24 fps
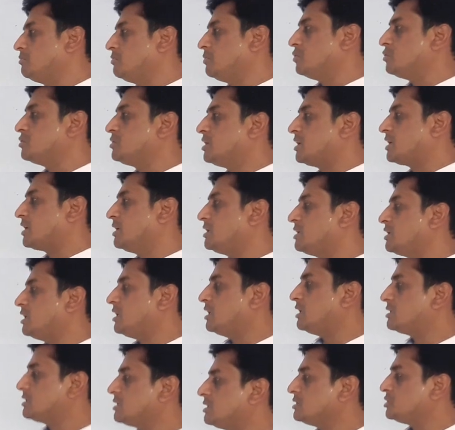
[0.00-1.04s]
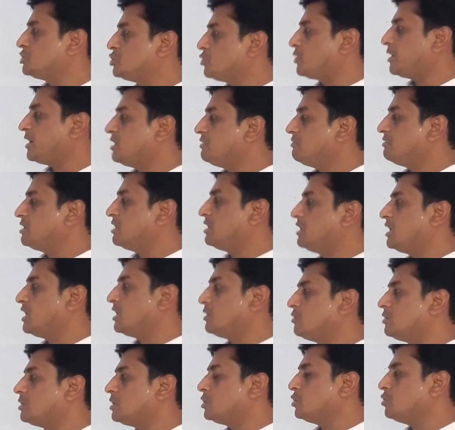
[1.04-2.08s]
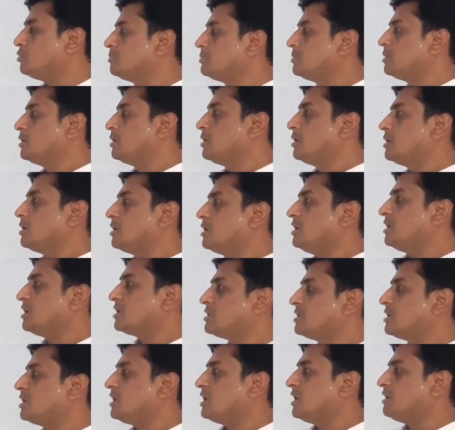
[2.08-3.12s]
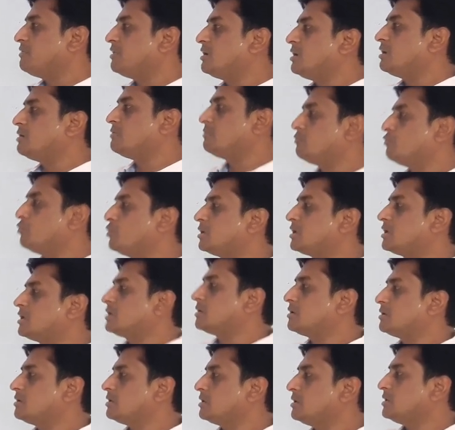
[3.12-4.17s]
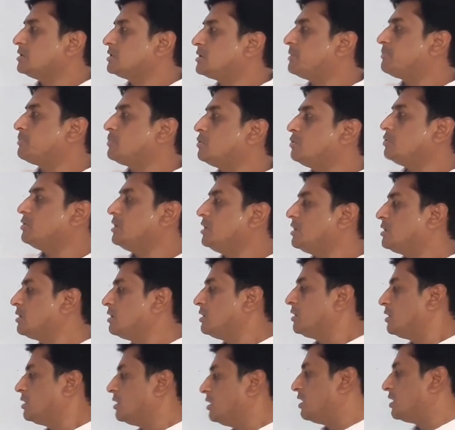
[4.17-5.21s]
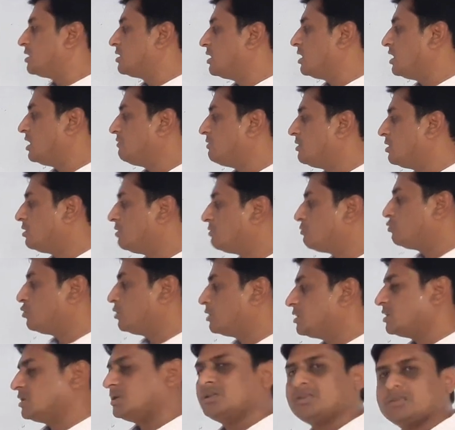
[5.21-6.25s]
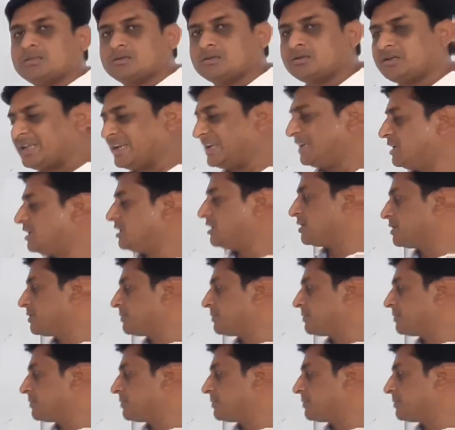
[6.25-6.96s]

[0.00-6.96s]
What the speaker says: Both the containers are joined with a narrow tube. Here the level of water is up to here. Here the level of water is there.